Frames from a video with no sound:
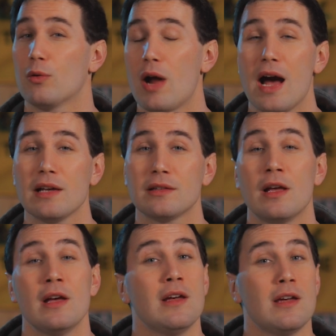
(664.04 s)
alright?
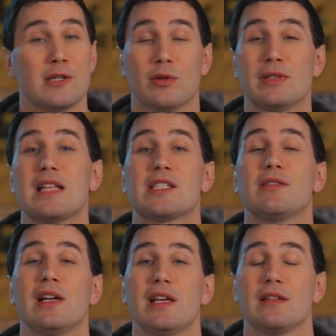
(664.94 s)
So that's
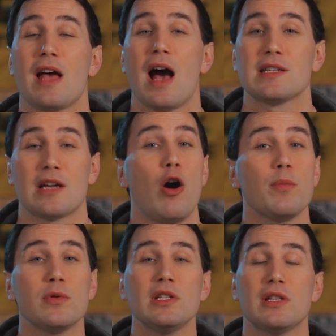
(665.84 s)
really it guys, I
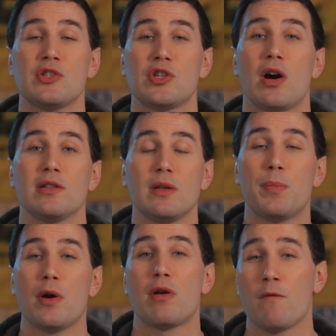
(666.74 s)
hope you did enjoy the
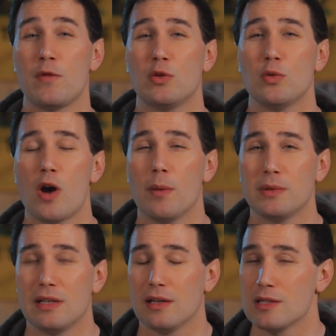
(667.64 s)
Perun V2
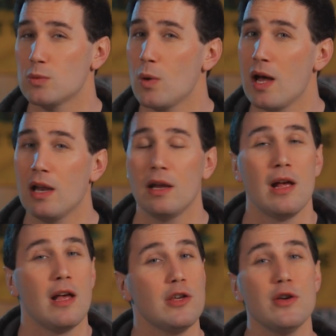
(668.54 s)
Optical as well.
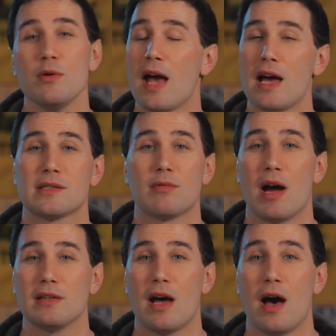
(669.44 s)
You guys
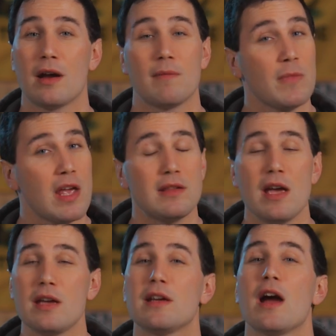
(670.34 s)
ride on,
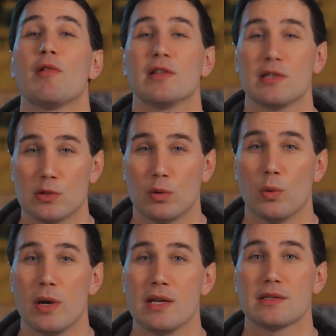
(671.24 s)
take care and as
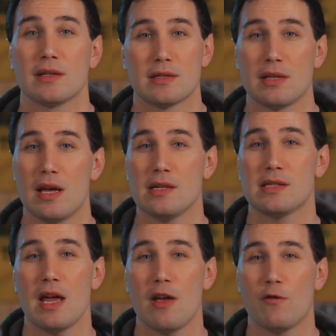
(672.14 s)
always, stay
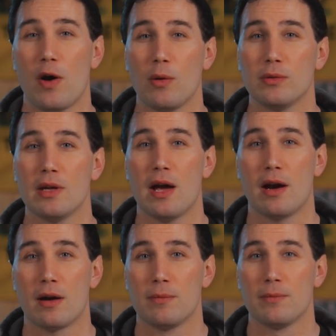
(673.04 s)
safe out
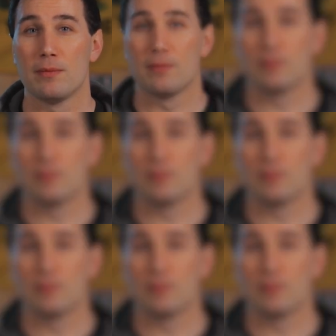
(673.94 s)
there.